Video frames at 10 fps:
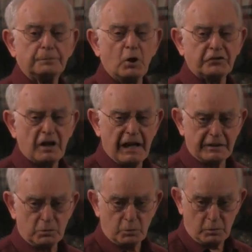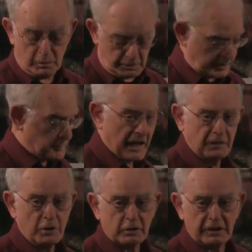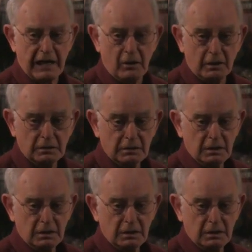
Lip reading: both died in the Battle of Okinawa,